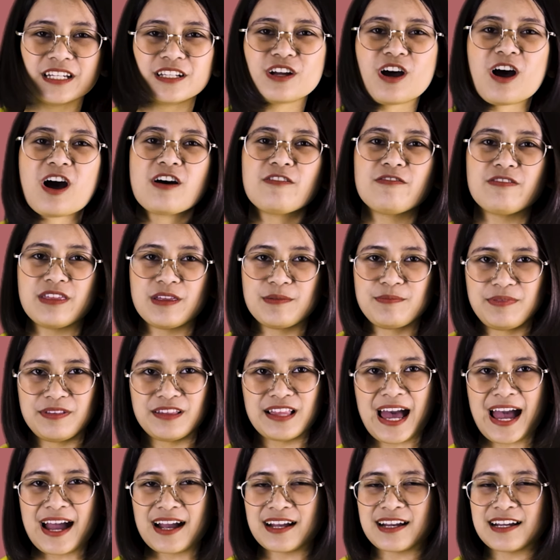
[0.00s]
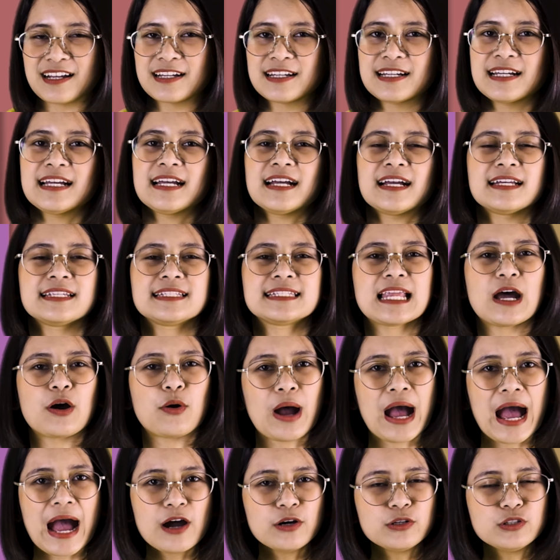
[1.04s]
of the black. Now,
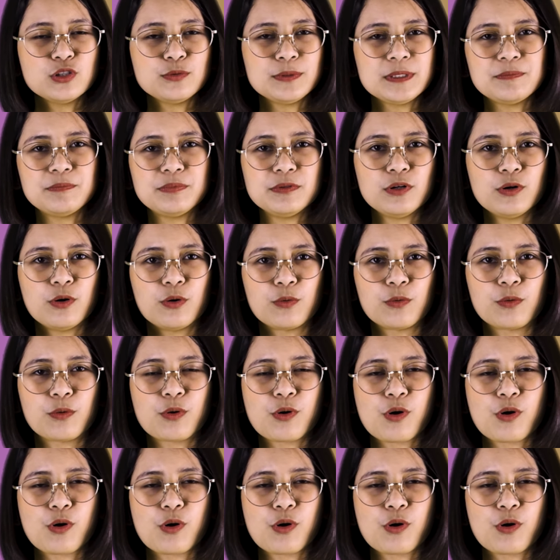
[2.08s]
how do we blow?